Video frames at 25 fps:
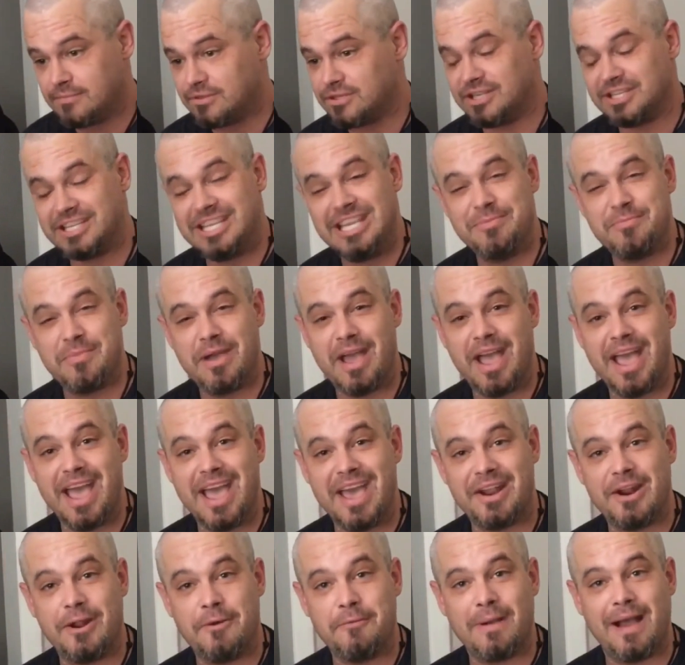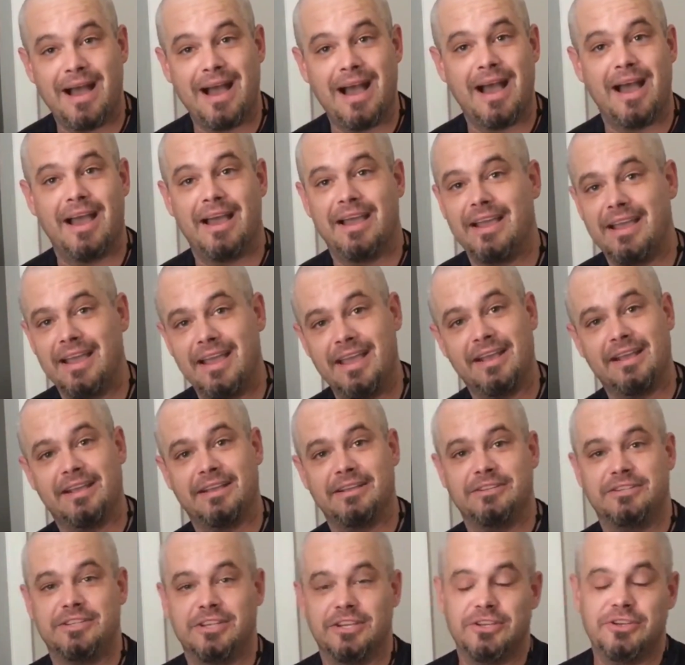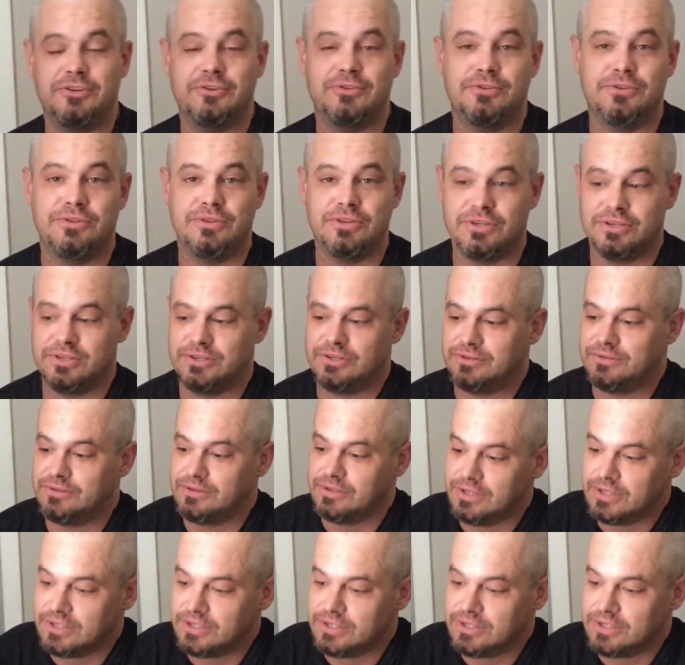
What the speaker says: watching his videos, fattening his pockets,